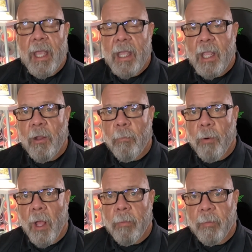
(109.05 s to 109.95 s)
here
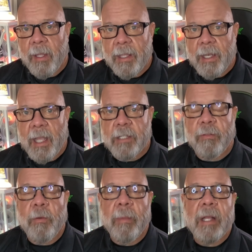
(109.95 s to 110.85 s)
probably in the next
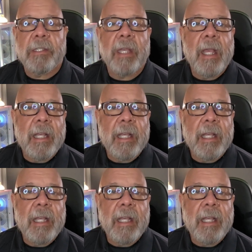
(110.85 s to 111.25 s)
few months,